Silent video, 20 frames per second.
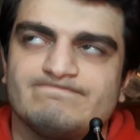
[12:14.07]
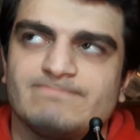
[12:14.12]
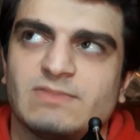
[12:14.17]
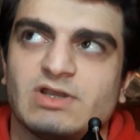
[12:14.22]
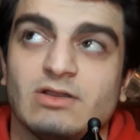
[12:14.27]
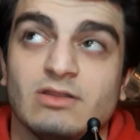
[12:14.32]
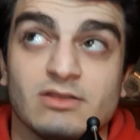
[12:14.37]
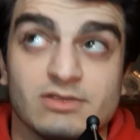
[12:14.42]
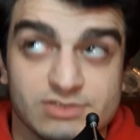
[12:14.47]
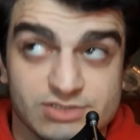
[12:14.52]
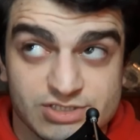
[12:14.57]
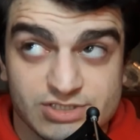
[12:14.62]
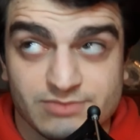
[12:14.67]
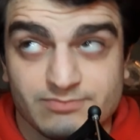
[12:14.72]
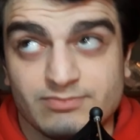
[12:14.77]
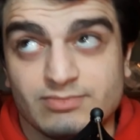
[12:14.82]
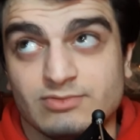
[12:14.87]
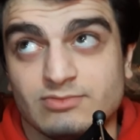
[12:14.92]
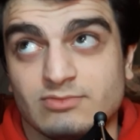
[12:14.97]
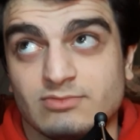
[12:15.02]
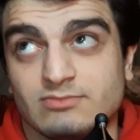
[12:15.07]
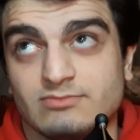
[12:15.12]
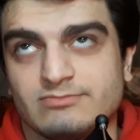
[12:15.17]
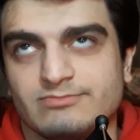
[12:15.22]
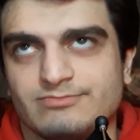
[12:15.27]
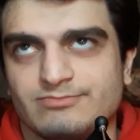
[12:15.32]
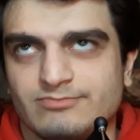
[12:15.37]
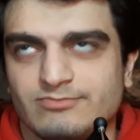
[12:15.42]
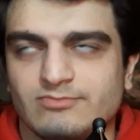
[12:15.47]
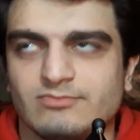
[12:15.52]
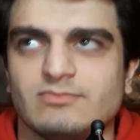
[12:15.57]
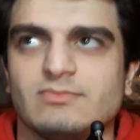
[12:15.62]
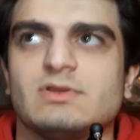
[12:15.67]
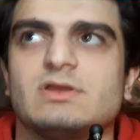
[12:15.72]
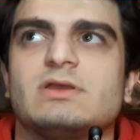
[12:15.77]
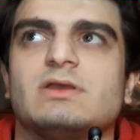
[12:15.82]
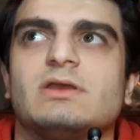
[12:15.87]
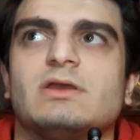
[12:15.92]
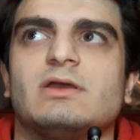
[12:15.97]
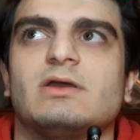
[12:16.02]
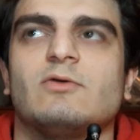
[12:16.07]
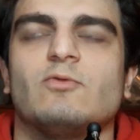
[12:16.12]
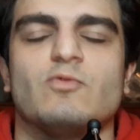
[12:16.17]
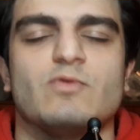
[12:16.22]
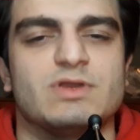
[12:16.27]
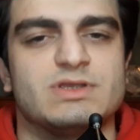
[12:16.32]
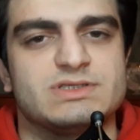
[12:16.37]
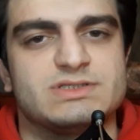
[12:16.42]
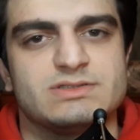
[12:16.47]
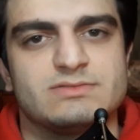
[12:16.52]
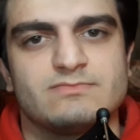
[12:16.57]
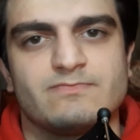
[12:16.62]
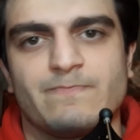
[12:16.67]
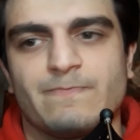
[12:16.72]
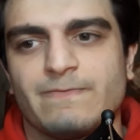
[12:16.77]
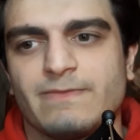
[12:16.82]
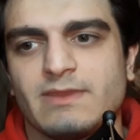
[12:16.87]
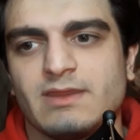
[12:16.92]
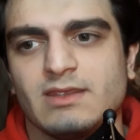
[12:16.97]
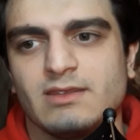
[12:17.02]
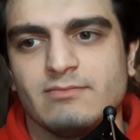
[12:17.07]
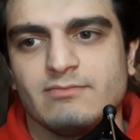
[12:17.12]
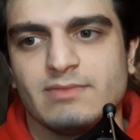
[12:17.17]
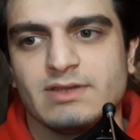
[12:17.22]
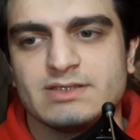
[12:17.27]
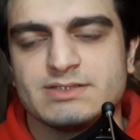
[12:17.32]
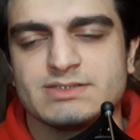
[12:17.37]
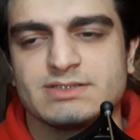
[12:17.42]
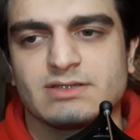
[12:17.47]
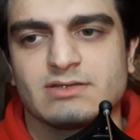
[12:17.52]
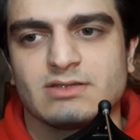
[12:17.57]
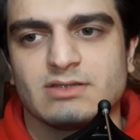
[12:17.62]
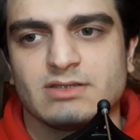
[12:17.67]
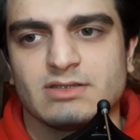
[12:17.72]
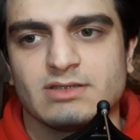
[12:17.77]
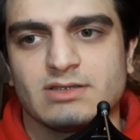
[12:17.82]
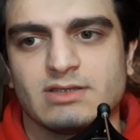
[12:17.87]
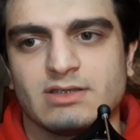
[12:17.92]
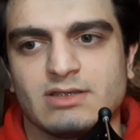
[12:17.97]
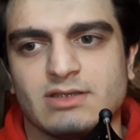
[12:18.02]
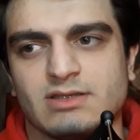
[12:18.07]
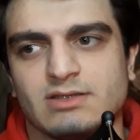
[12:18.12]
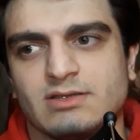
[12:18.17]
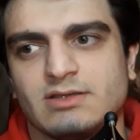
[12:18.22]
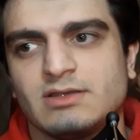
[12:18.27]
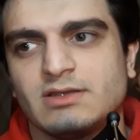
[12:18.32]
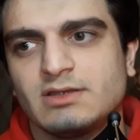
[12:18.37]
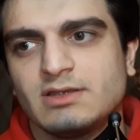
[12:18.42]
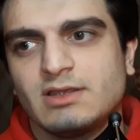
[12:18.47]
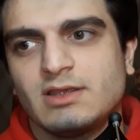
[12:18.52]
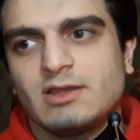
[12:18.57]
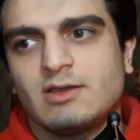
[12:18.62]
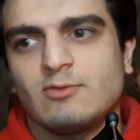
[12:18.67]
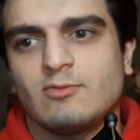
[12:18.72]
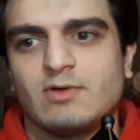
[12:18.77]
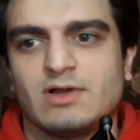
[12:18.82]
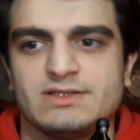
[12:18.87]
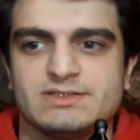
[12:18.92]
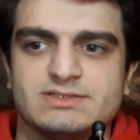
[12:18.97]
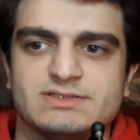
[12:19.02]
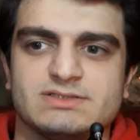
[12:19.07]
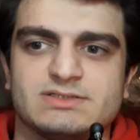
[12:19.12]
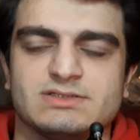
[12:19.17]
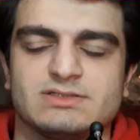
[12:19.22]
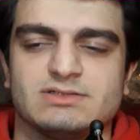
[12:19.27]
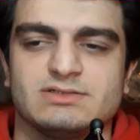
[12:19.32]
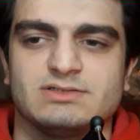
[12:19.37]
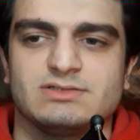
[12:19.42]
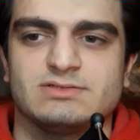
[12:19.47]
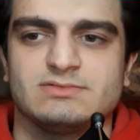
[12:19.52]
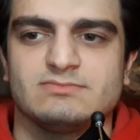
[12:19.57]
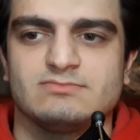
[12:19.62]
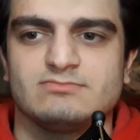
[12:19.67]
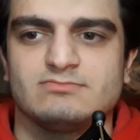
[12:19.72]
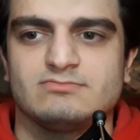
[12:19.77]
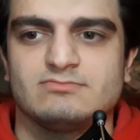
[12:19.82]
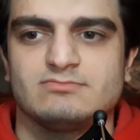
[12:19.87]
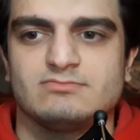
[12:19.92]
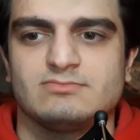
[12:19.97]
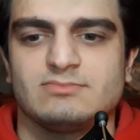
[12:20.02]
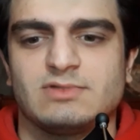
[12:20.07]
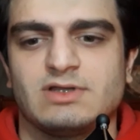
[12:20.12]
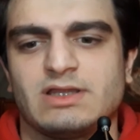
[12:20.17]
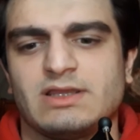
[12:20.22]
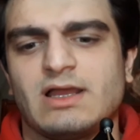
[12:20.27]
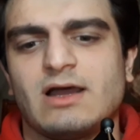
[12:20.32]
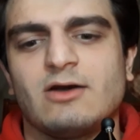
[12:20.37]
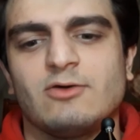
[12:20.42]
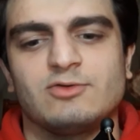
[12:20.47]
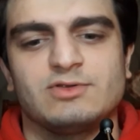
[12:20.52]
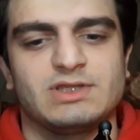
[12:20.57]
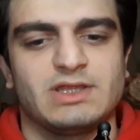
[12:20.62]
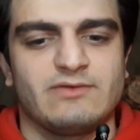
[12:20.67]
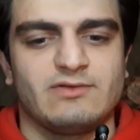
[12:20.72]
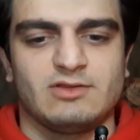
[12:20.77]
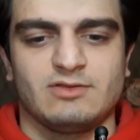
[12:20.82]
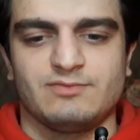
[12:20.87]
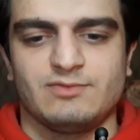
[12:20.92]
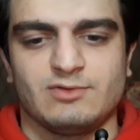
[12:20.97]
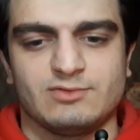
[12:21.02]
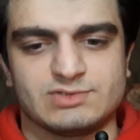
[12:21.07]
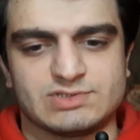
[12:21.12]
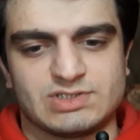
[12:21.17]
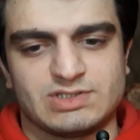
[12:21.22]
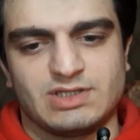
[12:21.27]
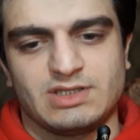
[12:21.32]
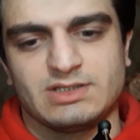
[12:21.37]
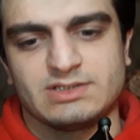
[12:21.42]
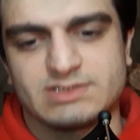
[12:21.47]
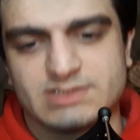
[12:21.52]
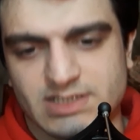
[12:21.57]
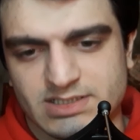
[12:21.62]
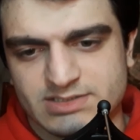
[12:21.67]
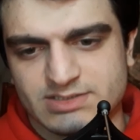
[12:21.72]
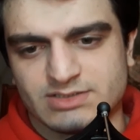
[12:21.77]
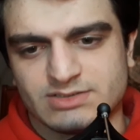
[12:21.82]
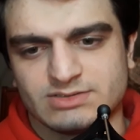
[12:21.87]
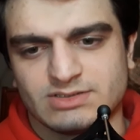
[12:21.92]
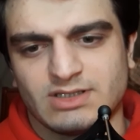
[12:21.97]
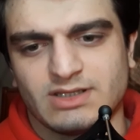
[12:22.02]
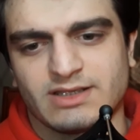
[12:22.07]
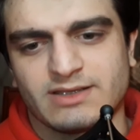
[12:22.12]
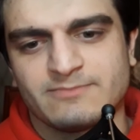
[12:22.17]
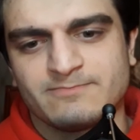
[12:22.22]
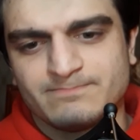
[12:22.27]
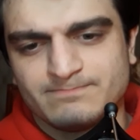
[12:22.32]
relationship with him, basically, and once and how he developed those things, etc. Like